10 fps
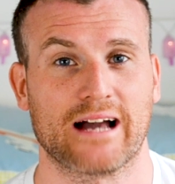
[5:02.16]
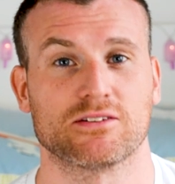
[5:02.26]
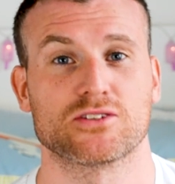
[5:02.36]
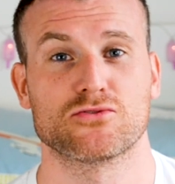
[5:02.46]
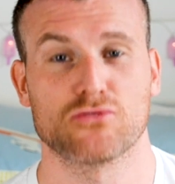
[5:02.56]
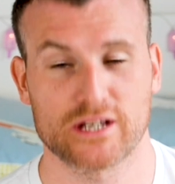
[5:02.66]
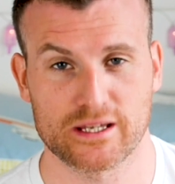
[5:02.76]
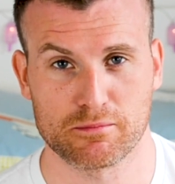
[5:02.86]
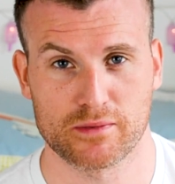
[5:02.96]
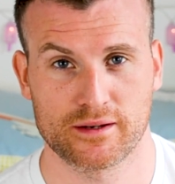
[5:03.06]
Have a
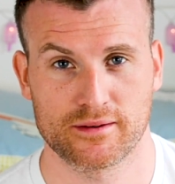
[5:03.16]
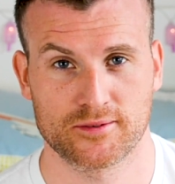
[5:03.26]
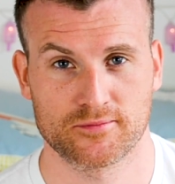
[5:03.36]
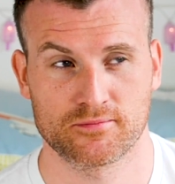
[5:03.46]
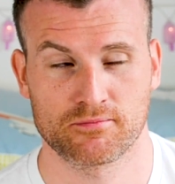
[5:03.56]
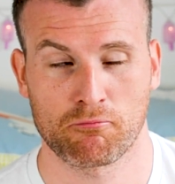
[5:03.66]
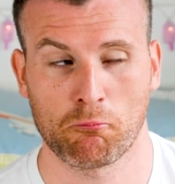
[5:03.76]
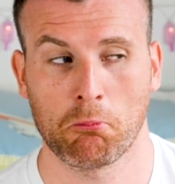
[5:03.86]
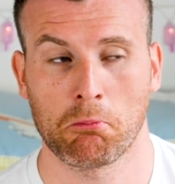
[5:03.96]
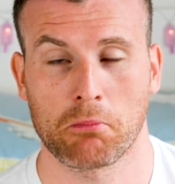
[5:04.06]
Dream.
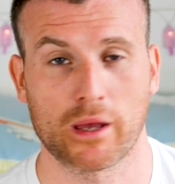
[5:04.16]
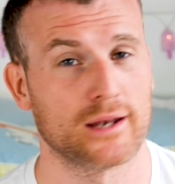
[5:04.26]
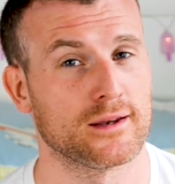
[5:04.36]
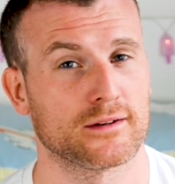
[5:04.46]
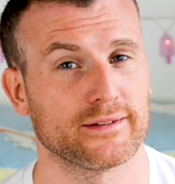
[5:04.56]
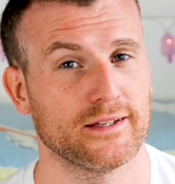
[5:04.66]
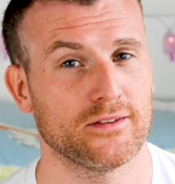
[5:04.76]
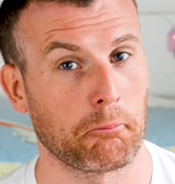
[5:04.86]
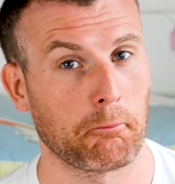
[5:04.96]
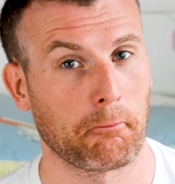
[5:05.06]
Any ideas?